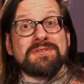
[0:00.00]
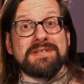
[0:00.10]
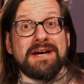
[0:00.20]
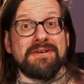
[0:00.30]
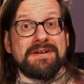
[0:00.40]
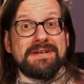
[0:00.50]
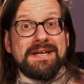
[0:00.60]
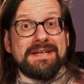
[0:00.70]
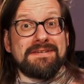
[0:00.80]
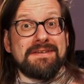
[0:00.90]
together
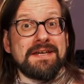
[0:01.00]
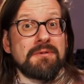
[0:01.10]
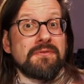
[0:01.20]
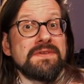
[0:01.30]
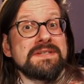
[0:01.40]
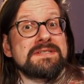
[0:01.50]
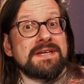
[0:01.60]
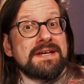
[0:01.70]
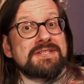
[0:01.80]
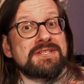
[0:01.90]
and think about this
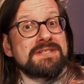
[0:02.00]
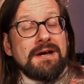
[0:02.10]
texture,